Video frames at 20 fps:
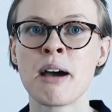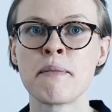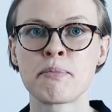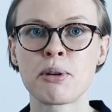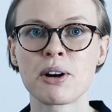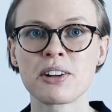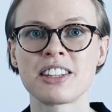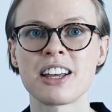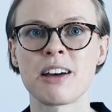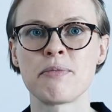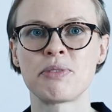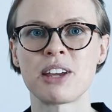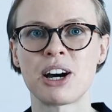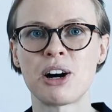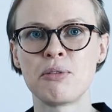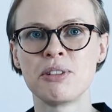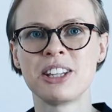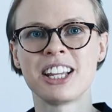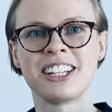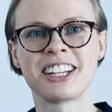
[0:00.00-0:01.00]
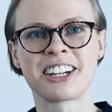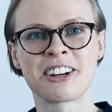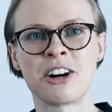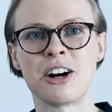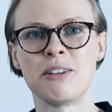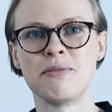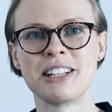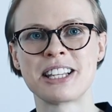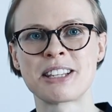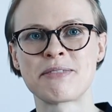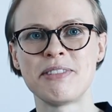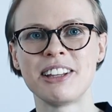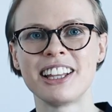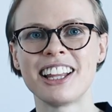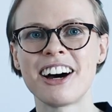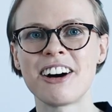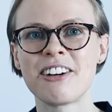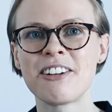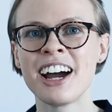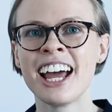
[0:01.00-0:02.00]
Put them down in the comments
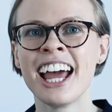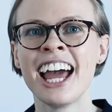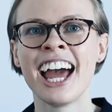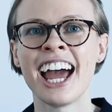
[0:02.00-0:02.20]
below.